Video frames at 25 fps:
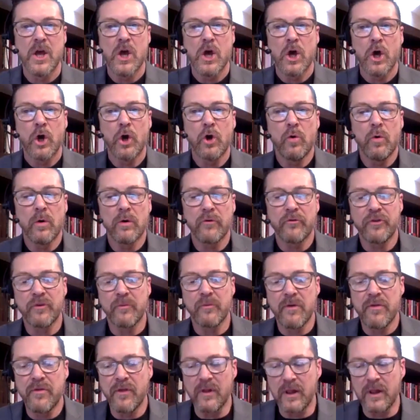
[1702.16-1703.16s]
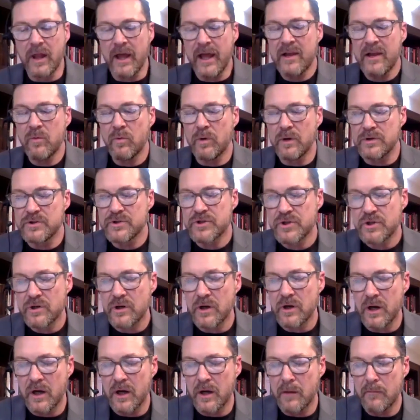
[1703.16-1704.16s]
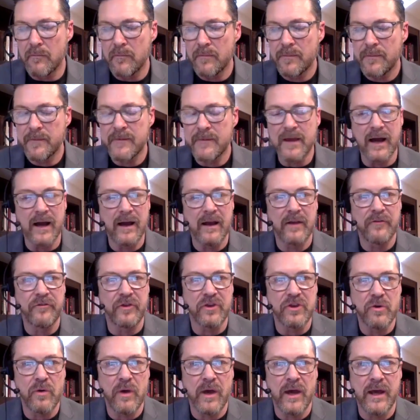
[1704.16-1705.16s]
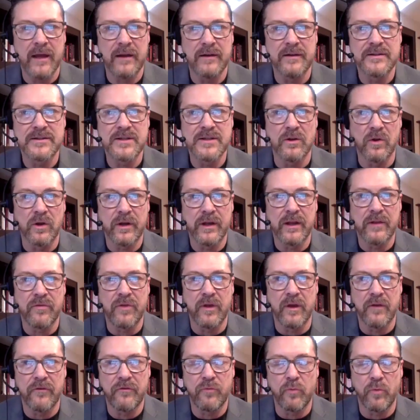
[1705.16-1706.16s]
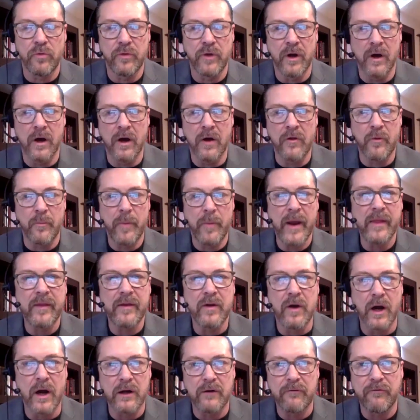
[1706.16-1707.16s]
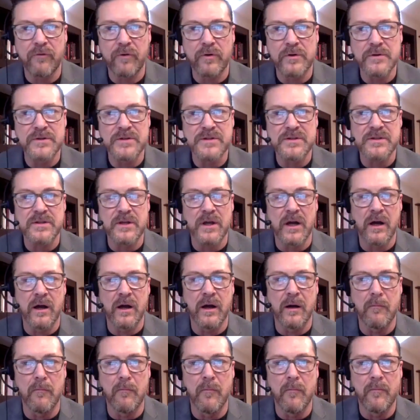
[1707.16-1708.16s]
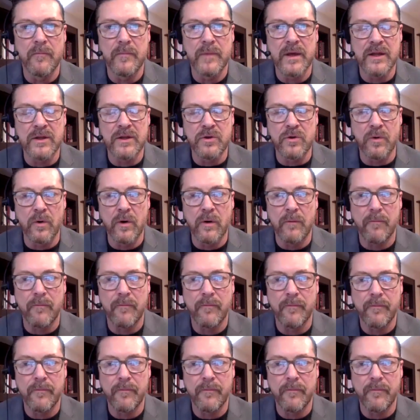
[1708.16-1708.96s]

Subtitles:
Who were some of the language guys that you had to look at this with? Other paleographers in Europe?